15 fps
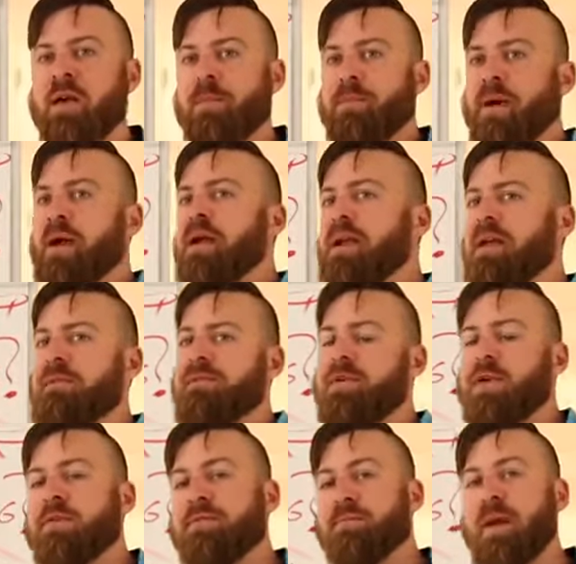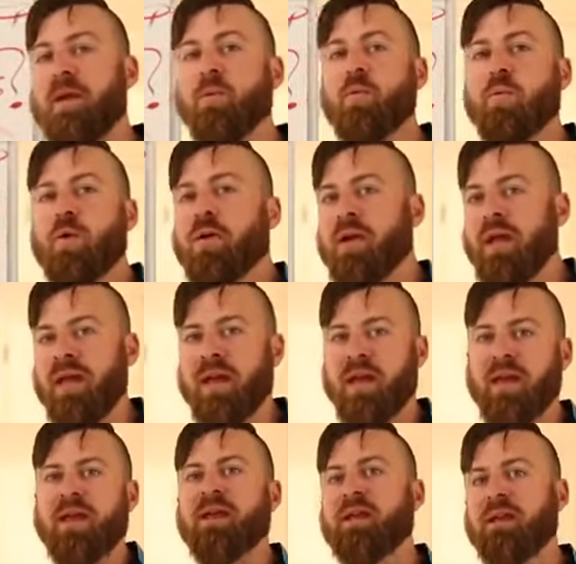But if you've been working
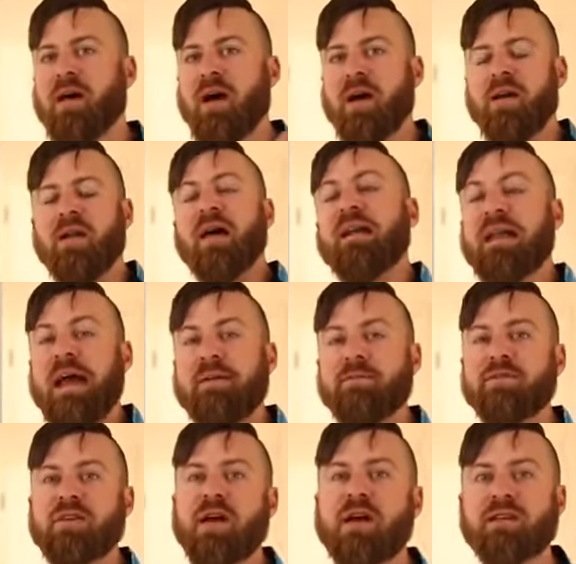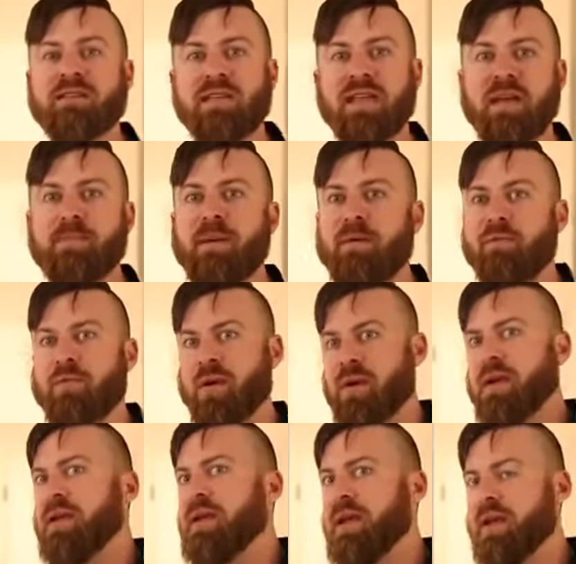in online advertising and been
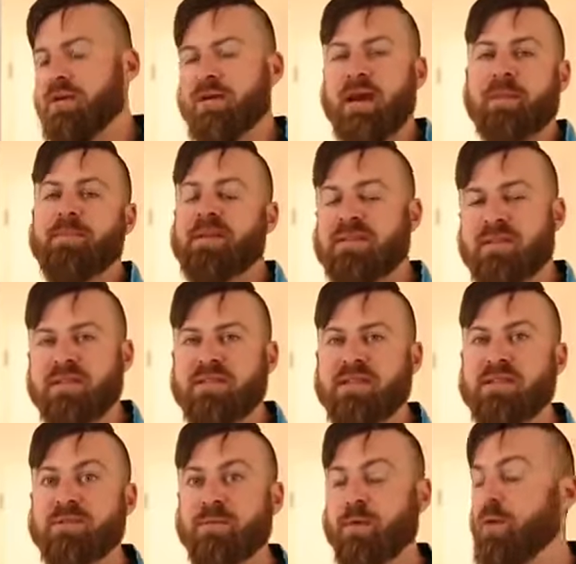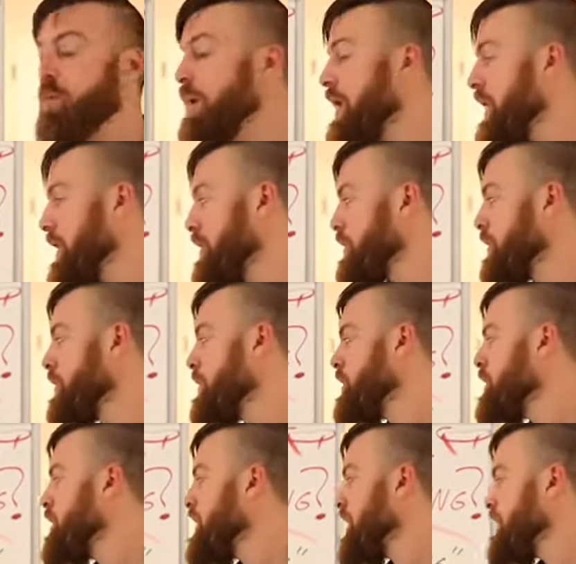running internet businesses for a while,
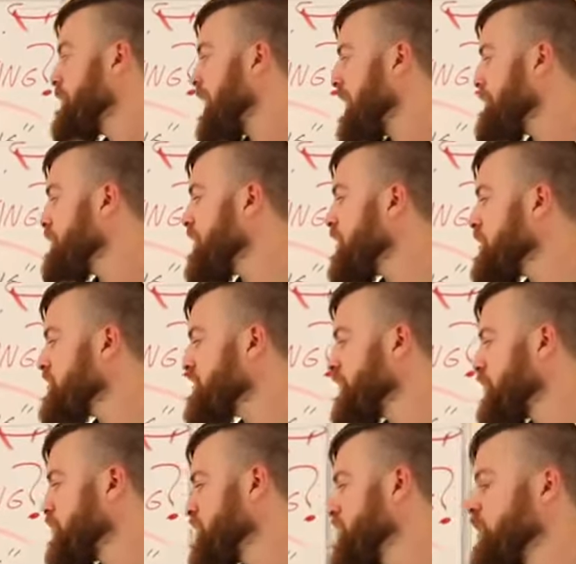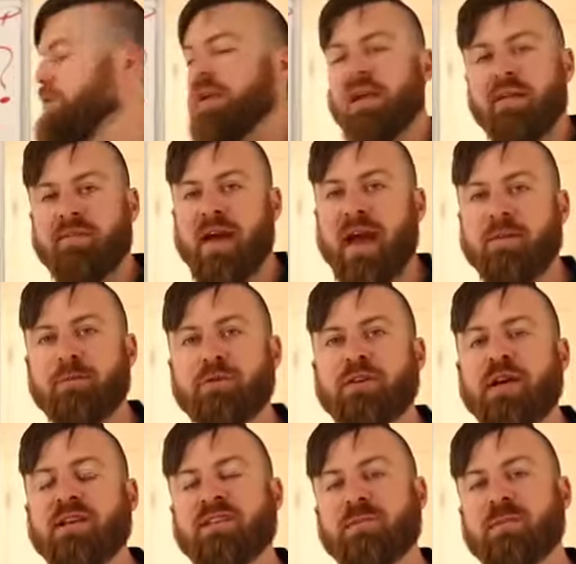it might be useful to know native
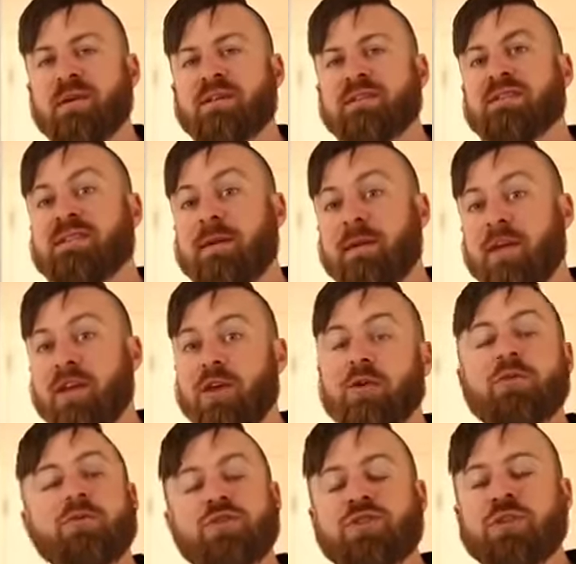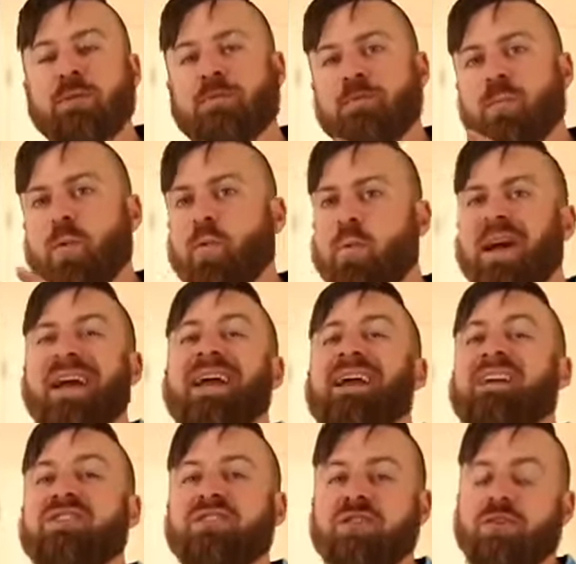advertising, because it's a huge
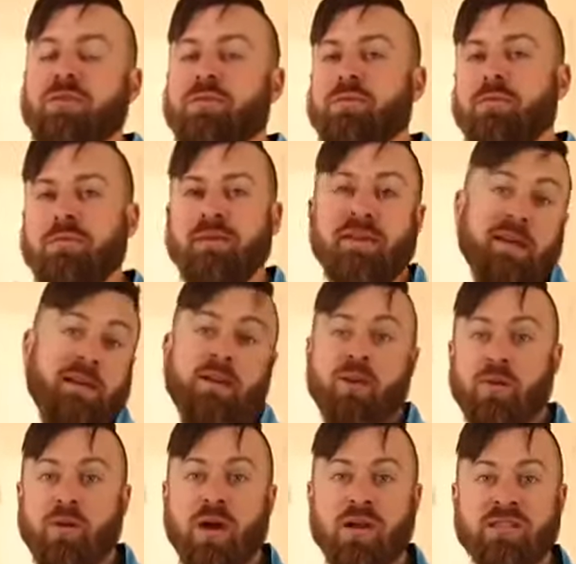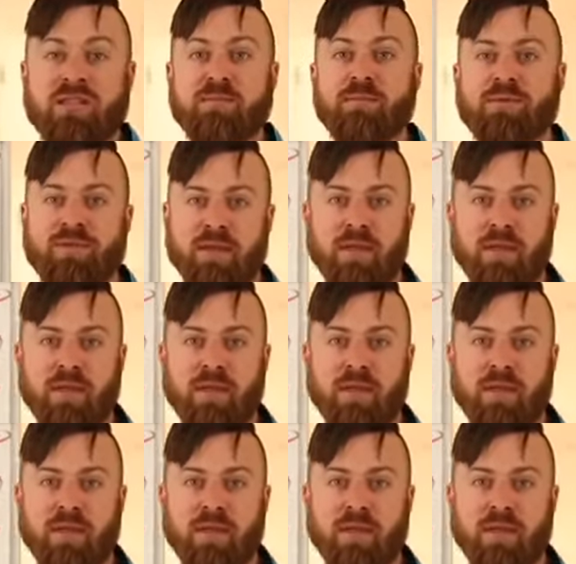way to get new customers